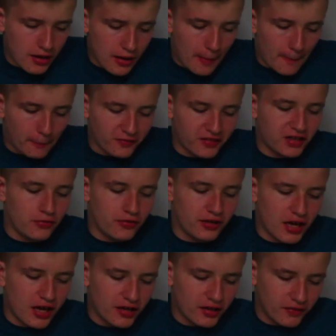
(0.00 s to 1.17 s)
But anyway,
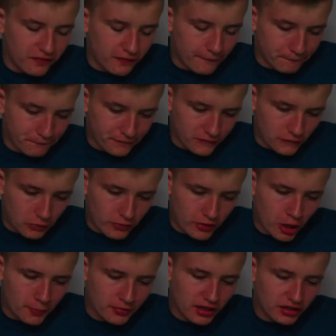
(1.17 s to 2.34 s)
guys, we hope you
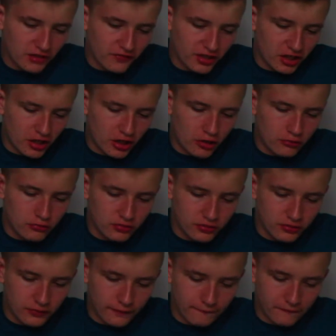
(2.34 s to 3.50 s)
liked the video.
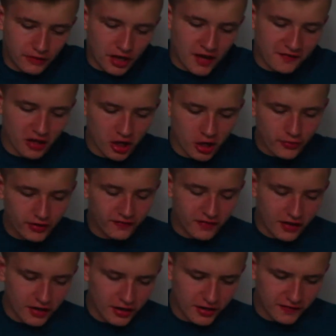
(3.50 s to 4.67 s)
As always,
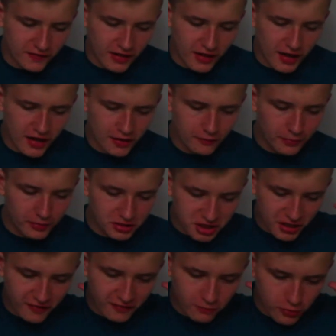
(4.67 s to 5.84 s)
guys, I've been
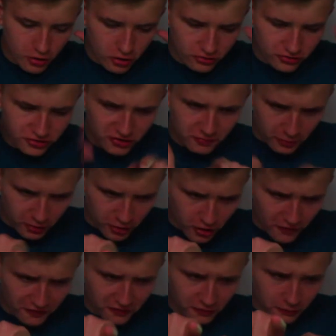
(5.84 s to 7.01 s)
Ja's World. You've been
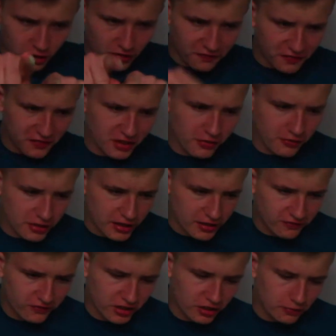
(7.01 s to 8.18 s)
awesome, and I'll see you in the next
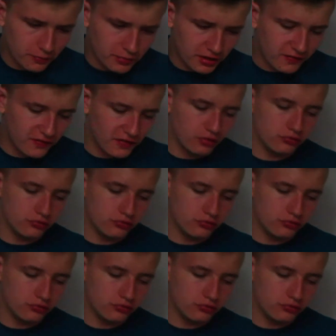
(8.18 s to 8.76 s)
video. Peace out.